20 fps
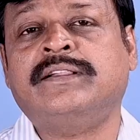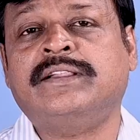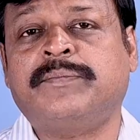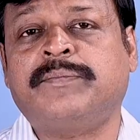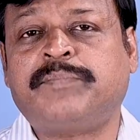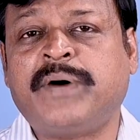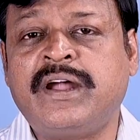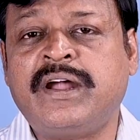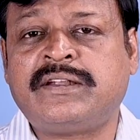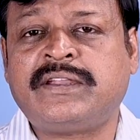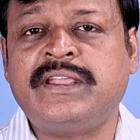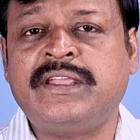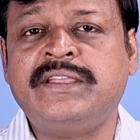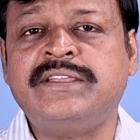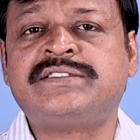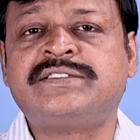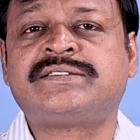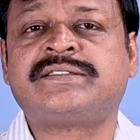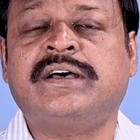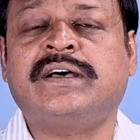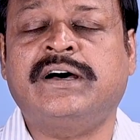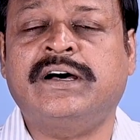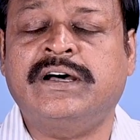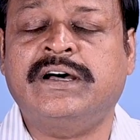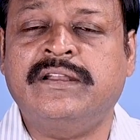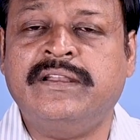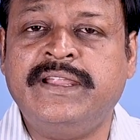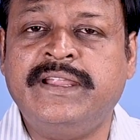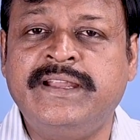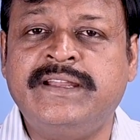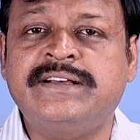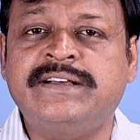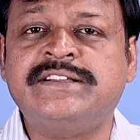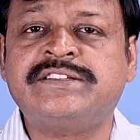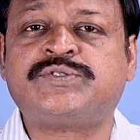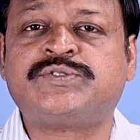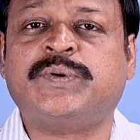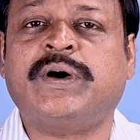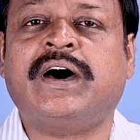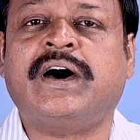The party's
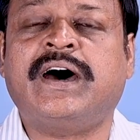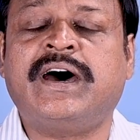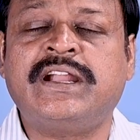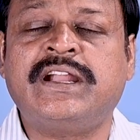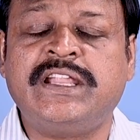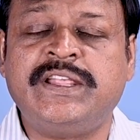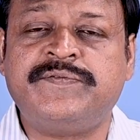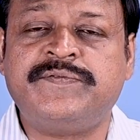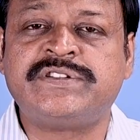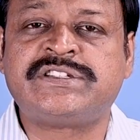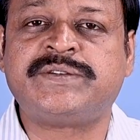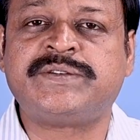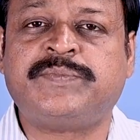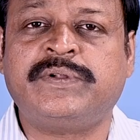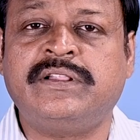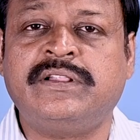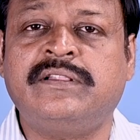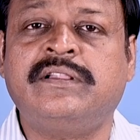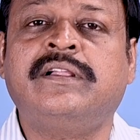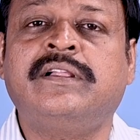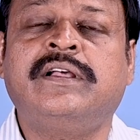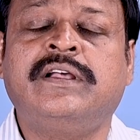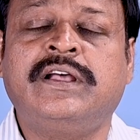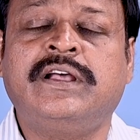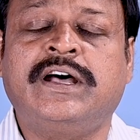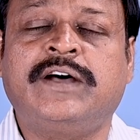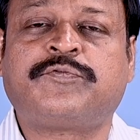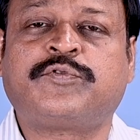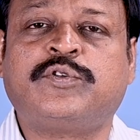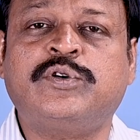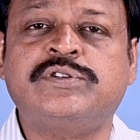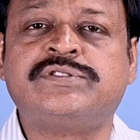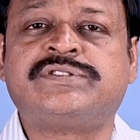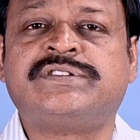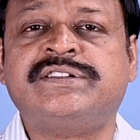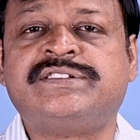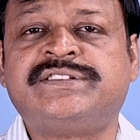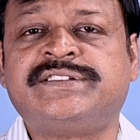leaders were hardly visible. Of course, its